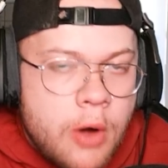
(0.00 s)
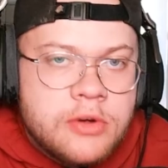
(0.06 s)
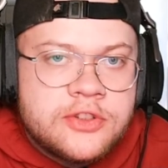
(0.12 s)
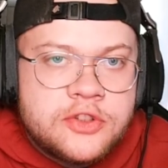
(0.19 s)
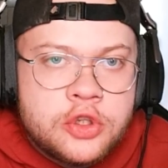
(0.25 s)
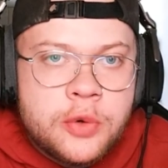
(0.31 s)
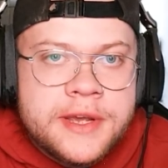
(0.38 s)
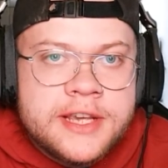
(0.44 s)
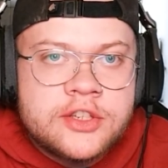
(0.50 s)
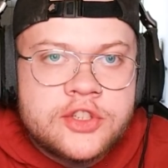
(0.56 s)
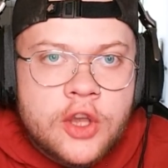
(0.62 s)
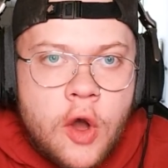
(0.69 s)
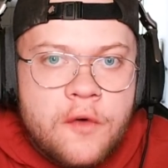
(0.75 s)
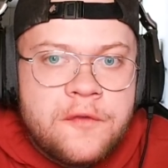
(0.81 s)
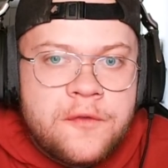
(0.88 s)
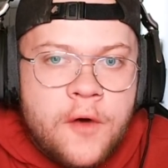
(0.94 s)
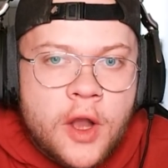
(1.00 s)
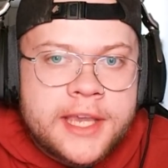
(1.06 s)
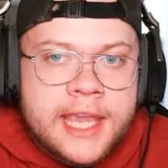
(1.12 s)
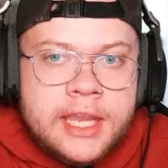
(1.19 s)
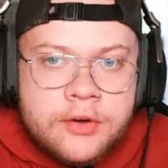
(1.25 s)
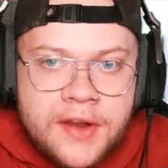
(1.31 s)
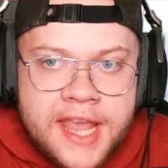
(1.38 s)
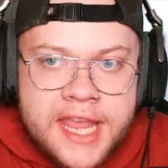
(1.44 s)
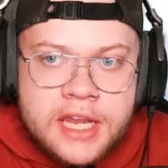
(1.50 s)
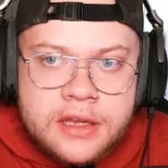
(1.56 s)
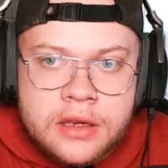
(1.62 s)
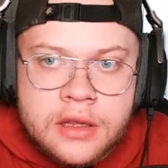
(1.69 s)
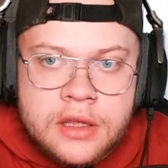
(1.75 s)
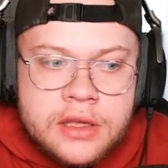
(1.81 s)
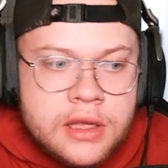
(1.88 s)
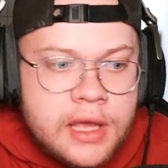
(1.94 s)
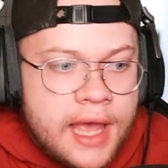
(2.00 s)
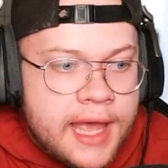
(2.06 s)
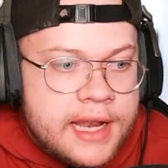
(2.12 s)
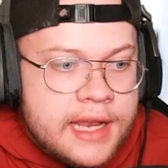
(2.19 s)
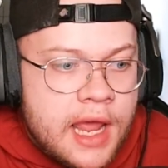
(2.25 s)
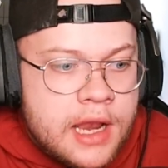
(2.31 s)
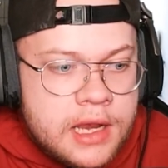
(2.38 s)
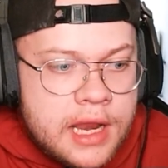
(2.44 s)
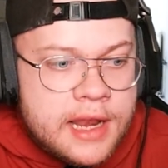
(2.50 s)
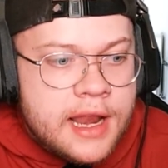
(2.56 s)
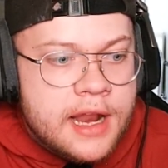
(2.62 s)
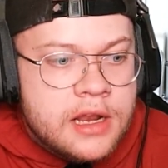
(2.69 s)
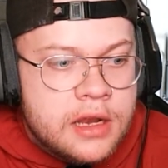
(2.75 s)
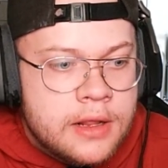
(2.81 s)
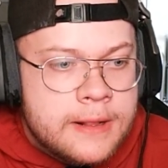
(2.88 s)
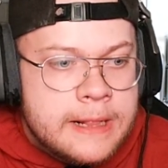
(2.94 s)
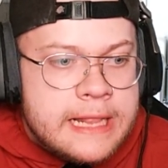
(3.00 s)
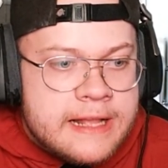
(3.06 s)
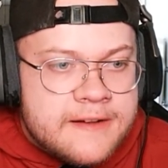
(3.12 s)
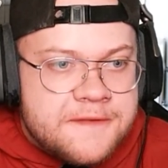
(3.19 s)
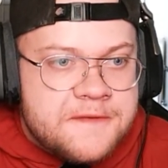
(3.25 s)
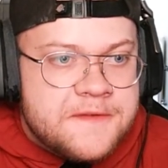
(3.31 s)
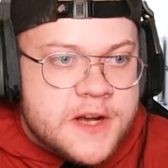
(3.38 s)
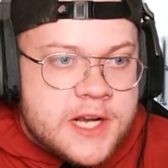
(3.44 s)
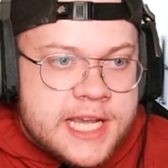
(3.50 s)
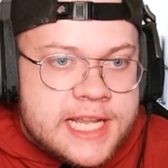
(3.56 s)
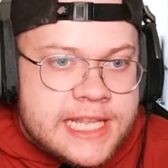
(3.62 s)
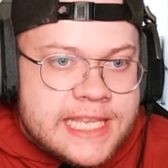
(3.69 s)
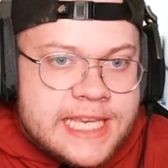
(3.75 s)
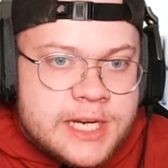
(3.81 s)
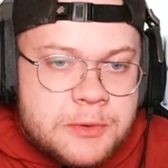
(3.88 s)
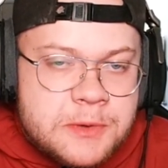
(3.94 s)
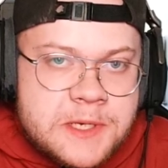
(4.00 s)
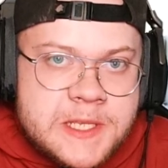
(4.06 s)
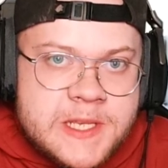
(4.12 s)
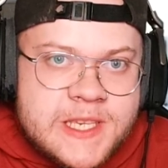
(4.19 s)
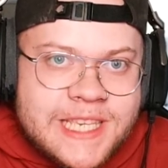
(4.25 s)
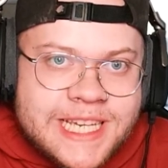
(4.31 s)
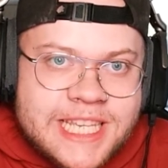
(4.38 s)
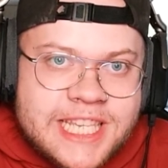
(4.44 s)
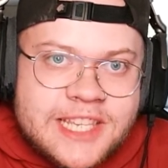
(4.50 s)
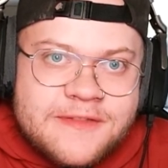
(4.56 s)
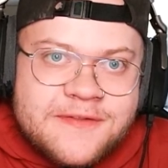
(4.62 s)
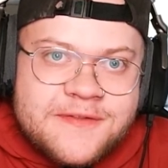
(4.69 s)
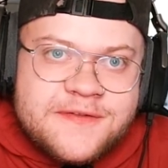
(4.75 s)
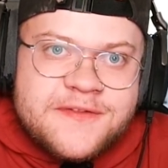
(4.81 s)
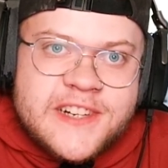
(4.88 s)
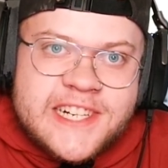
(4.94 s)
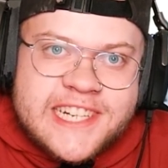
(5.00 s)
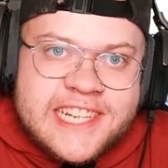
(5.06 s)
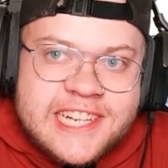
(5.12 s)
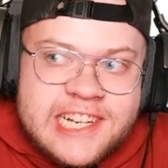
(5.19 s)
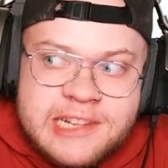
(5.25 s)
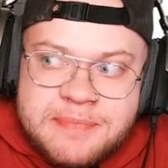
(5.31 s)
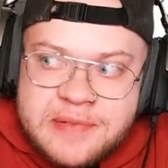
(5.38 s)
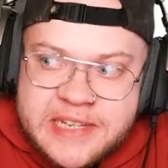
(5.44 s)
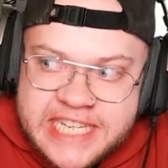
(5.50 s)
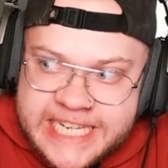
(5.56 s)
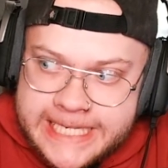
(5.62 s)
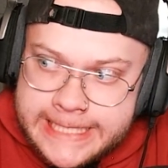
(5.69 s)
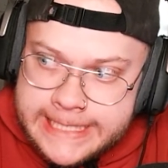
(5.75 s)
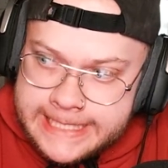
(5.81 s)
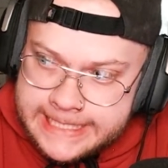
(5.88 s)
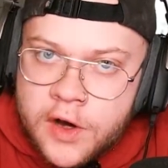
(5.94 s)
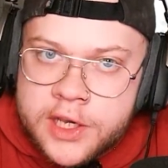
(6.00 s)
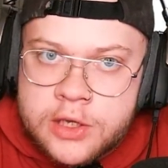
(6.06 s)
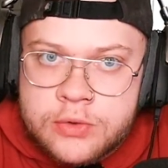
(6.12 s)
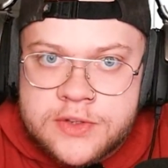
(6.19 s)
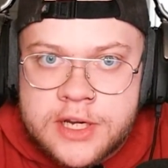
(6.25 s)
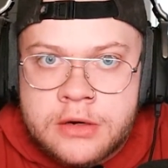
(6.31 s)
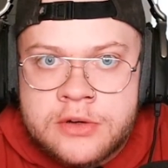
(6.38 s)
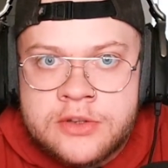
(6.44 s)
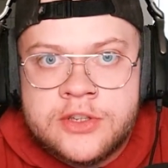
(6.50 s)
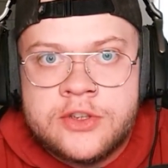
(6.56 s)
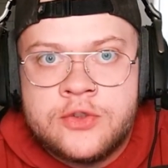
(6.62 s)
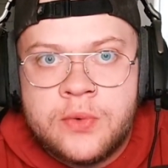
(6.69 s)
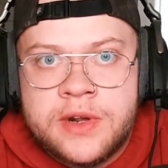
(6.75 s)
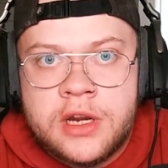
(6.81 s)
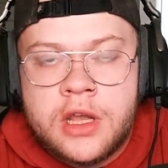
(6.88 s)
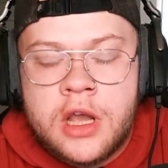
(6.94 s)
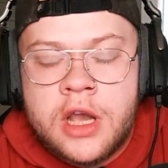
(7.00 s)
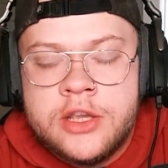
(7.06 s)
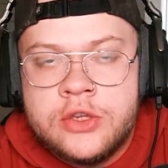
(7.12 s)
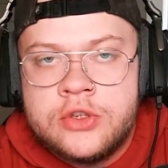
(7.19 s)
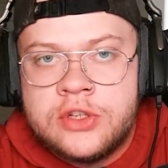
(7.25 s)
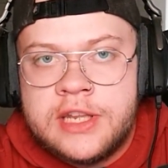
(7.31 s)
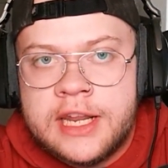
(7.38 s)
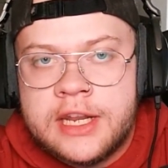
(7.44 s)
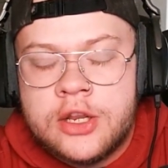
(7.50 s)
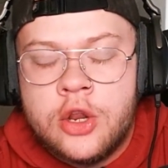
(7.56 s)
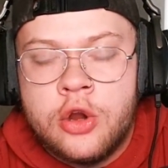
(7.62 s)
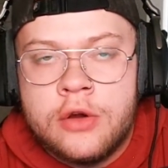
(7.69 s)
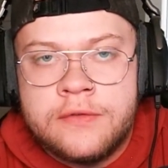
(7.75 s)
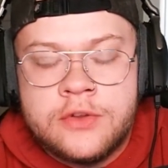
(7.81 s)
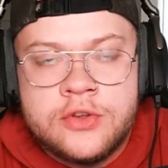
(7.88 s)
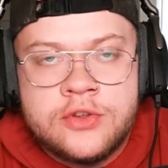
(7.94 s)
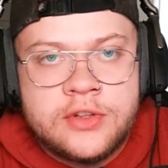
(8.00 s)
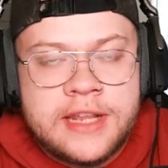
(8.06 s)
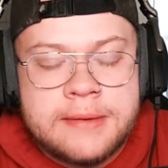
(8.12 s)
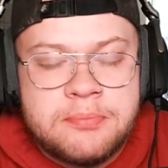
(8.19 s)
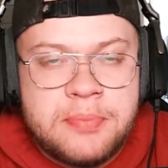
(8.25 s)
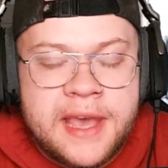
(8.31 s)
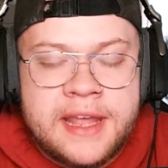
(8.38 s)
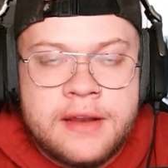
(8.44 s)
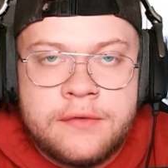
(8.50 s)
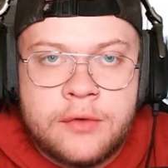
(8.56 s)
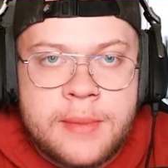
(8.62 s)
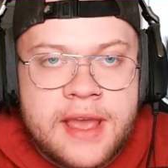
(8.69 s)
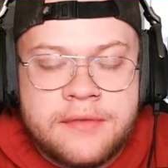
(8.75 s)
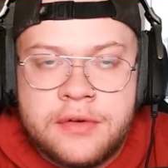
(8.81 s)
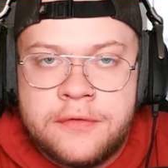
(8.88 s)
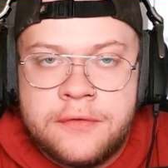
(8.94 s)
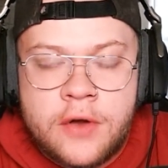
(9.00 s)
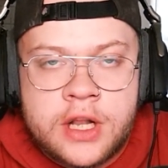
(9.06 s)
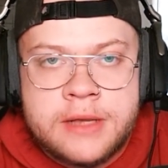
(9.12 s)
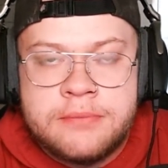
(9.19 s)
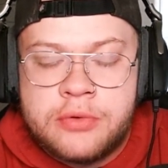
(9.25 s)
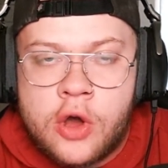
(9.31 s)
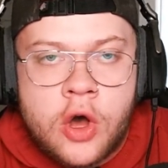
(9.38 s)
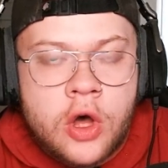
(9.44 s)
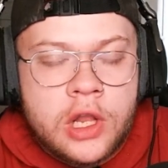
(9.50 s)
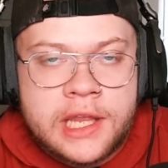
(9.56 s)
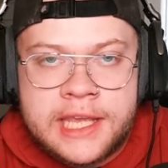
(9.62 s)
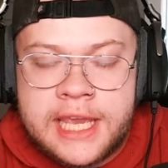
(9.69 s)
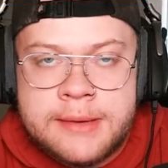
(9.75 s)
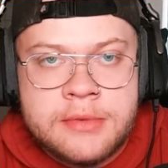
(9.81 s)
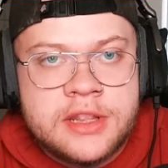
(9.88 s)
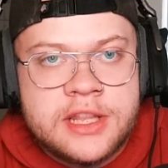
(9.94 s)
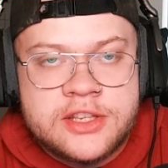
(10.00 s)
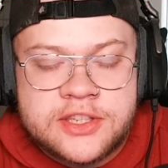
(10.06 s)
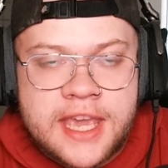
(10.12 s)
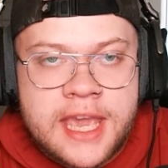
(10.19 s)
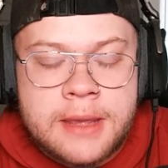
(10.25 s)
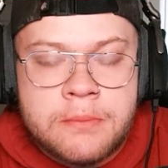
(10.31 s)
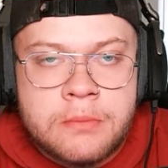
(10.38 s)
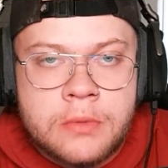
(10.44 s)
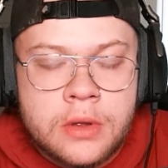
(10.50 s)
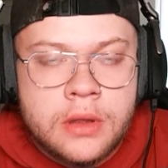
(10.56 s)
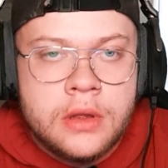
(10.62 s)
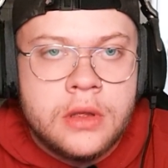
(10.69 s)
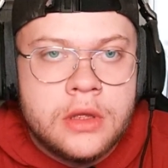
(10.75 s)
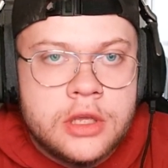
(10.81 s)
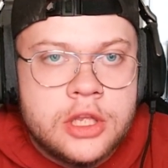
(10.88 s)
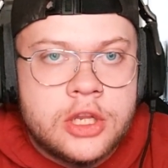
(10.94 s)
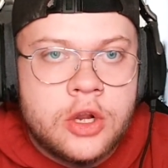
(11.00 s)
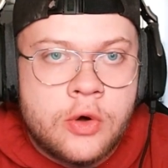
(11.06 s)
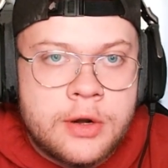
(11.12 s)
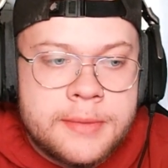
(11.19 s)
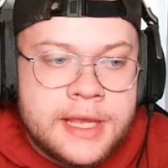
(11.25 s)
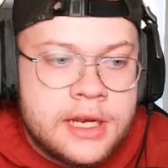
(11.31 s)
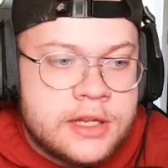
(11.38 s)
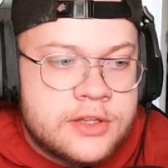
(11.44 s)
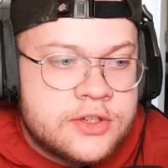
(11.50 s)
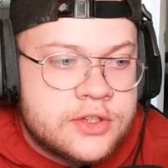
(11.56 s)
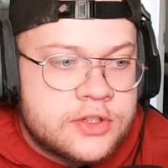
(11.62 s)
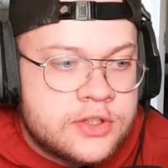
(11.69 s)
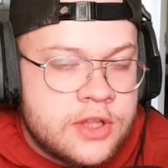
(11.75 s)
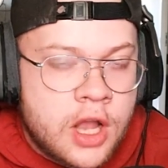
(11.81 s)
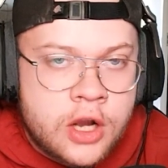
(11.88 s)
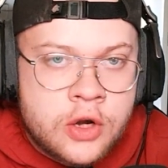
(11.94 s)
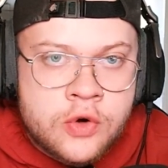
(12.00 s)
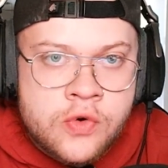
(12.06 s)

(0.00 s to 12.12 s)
I was doing so fucking great. And then, and then, fucking Teros decides to fuck it all up again. you Teros, I swear to god, you should get nerfed. You should get banned from every Brawlhalla game in this game. You know what I mean? This is not